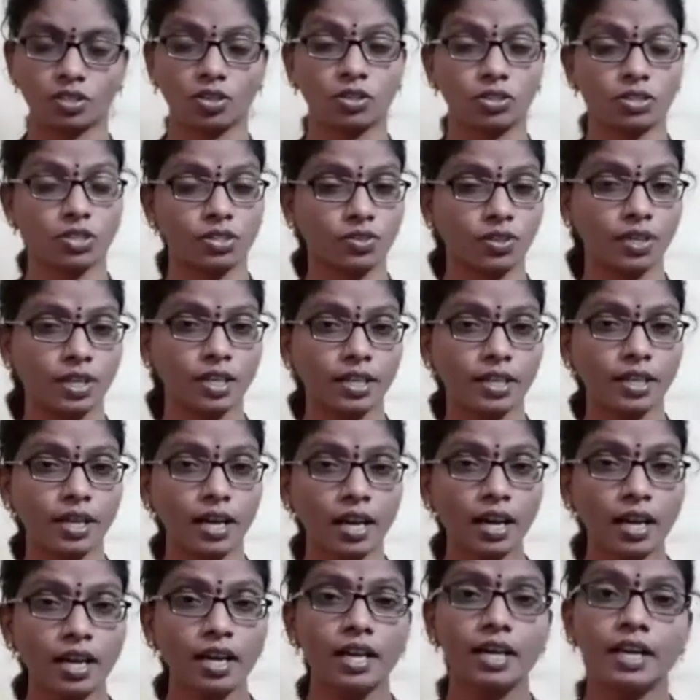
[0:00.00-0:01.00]

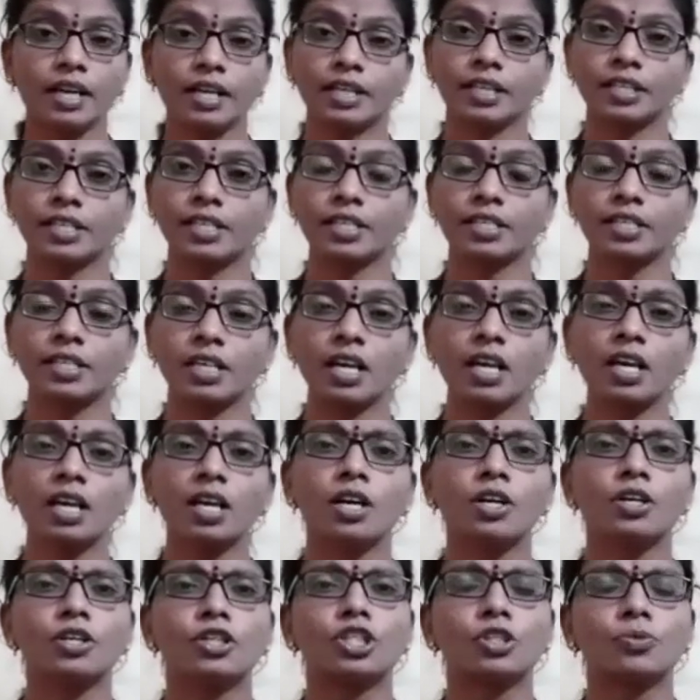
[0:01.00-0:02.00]
Australia, it is the
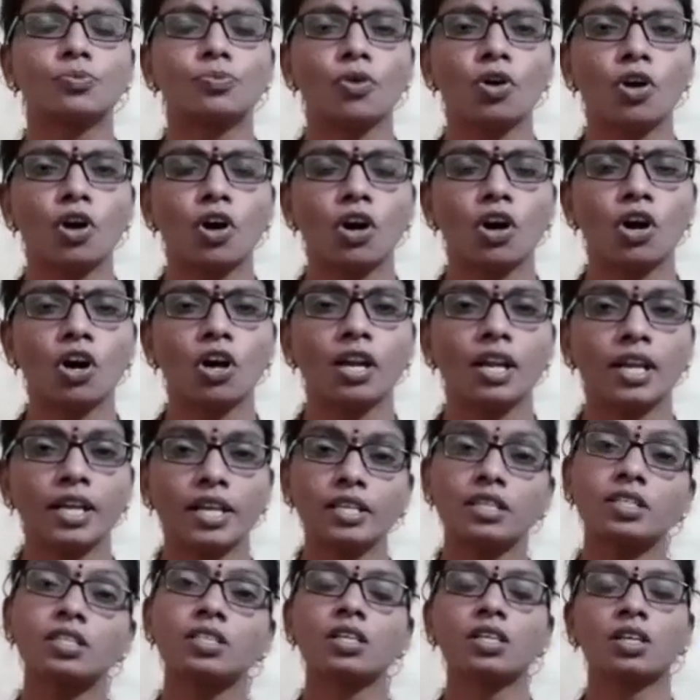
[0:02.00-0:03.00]

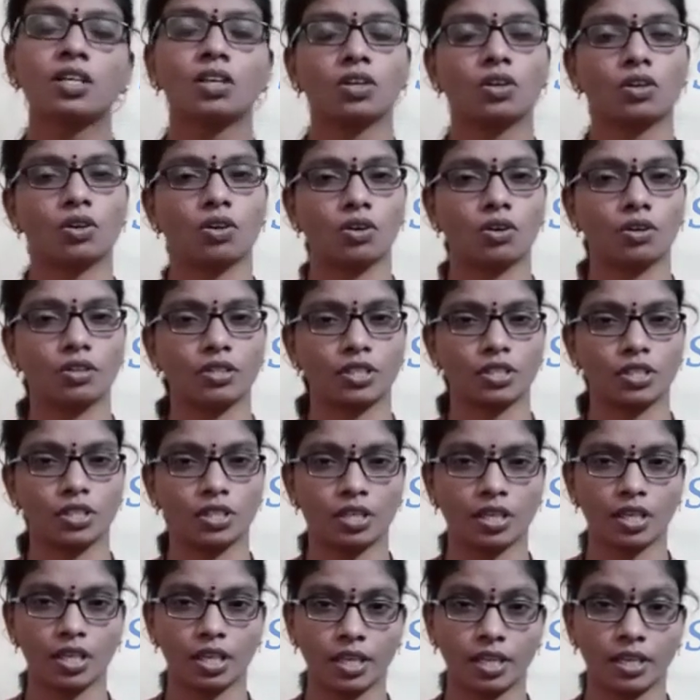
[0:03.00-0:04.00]
smallest
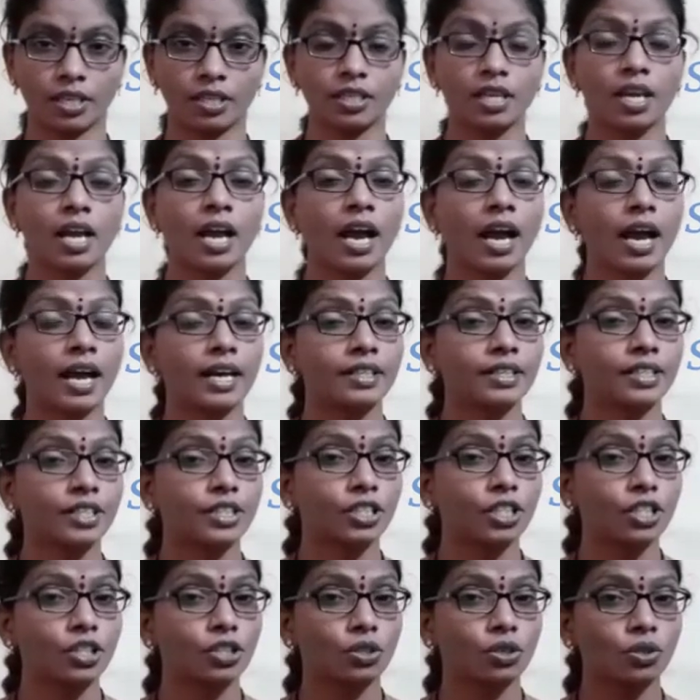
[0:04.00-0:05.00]
continent, and it
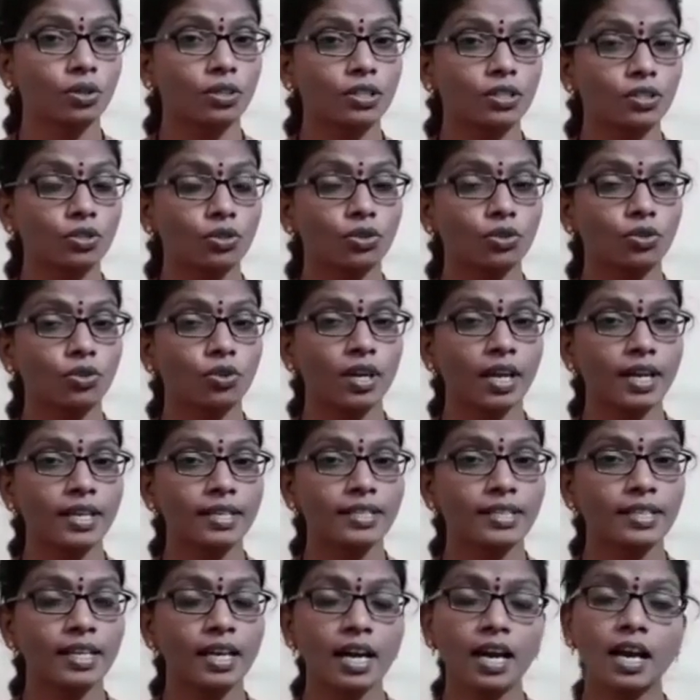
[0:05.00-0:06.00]
is also known as
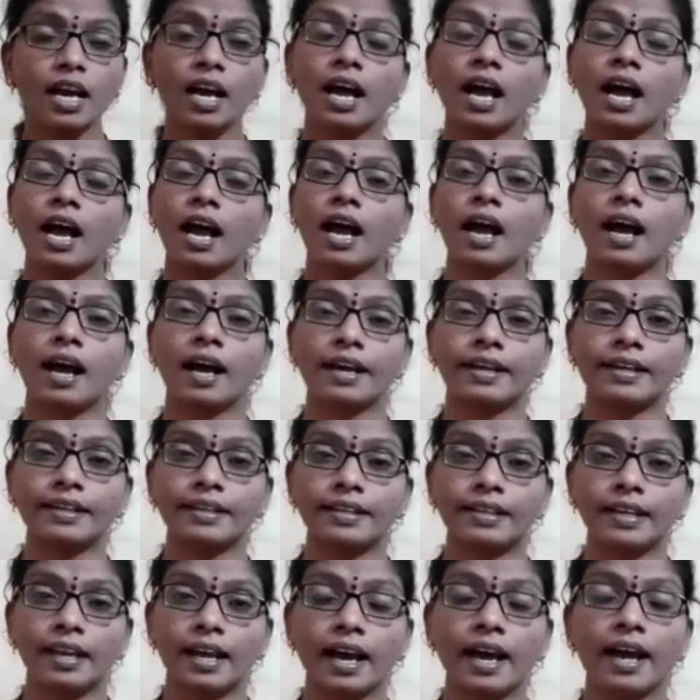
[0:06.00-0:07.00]
the
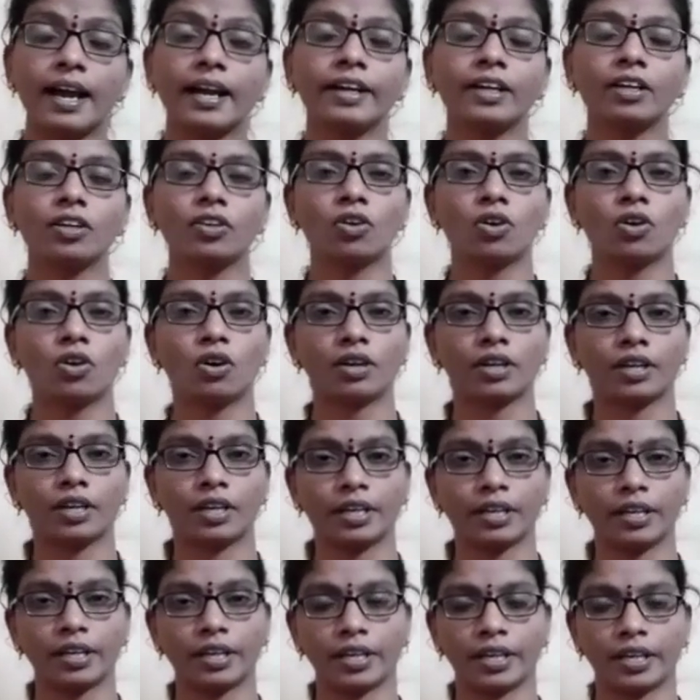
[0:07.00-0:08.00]
island
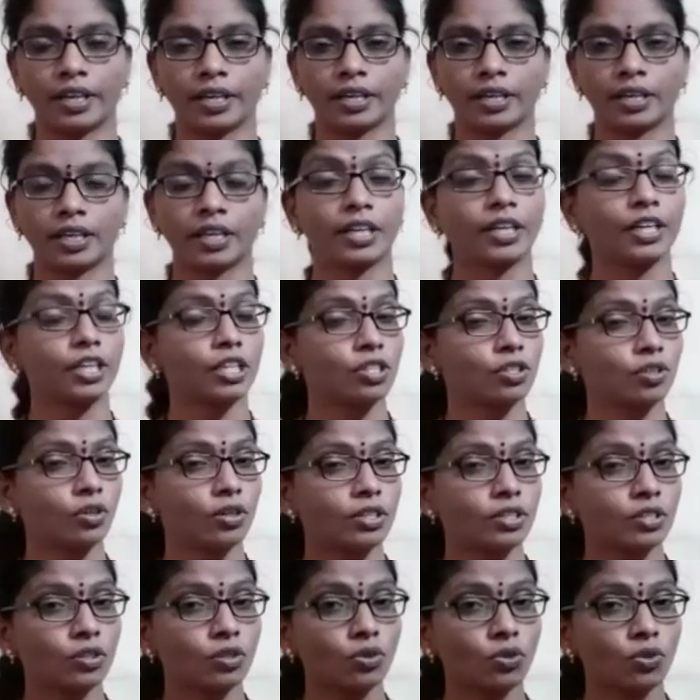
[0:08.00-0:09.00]
continent. It is
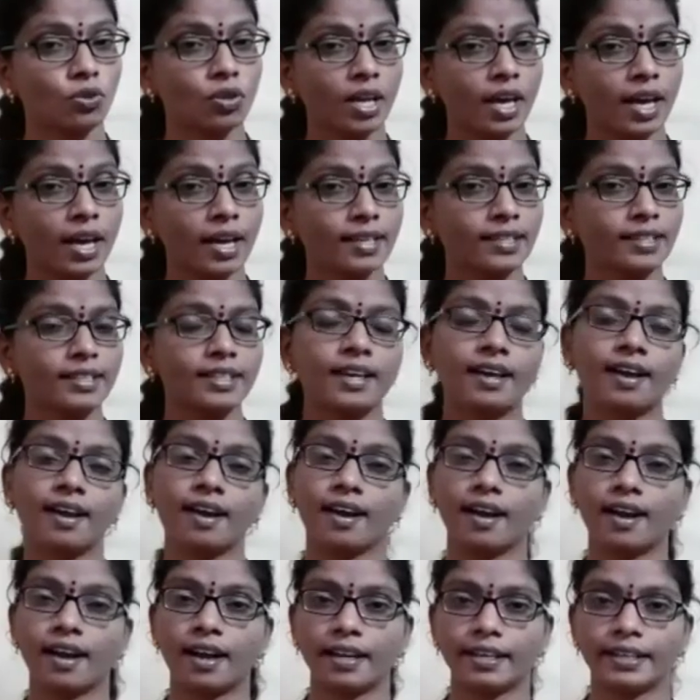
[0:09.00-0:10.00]
also known as
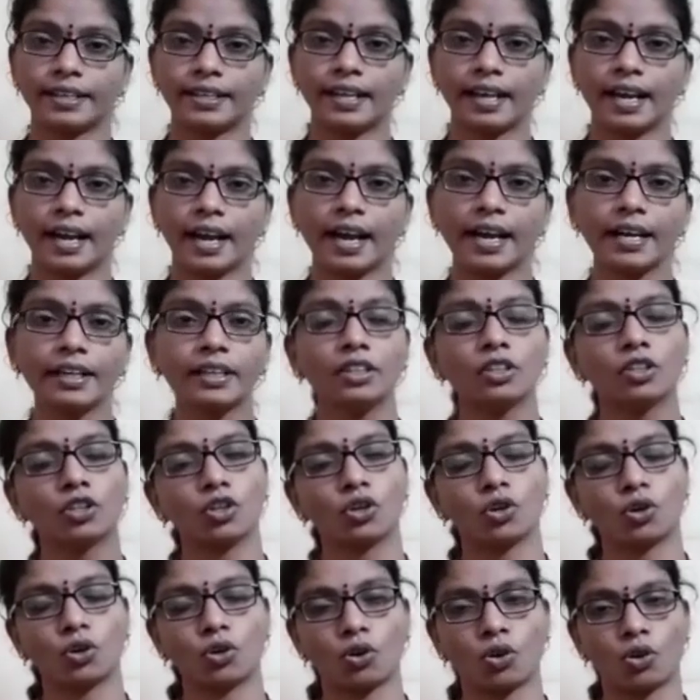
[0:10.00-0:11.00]
island
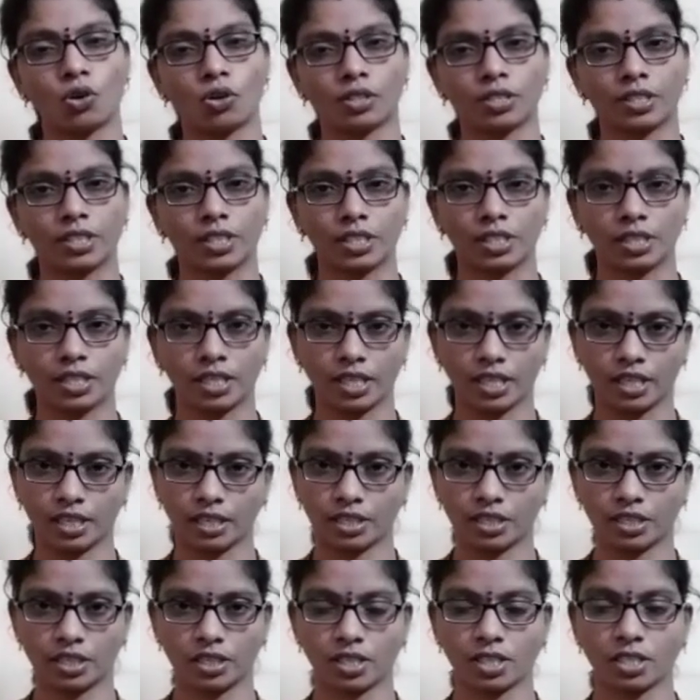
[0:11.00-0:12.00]

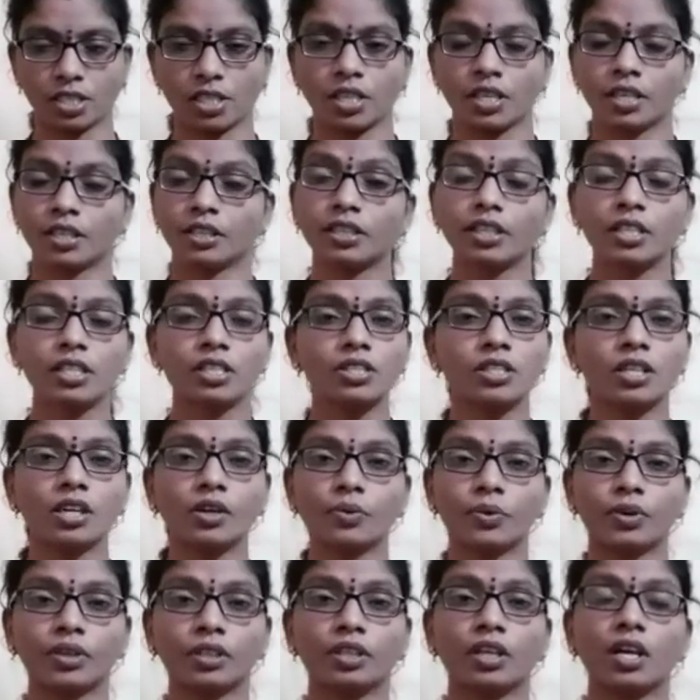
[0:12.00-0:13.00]
continent. Yes,
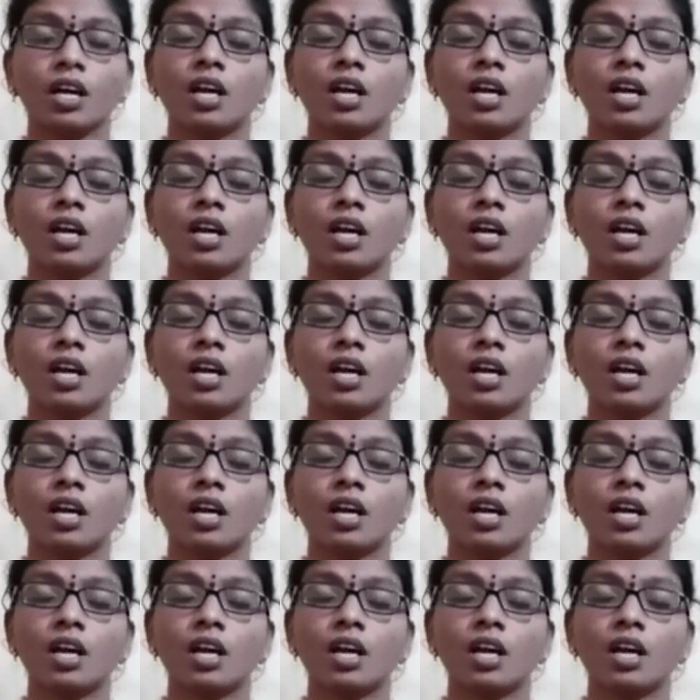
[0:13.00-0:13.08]
children.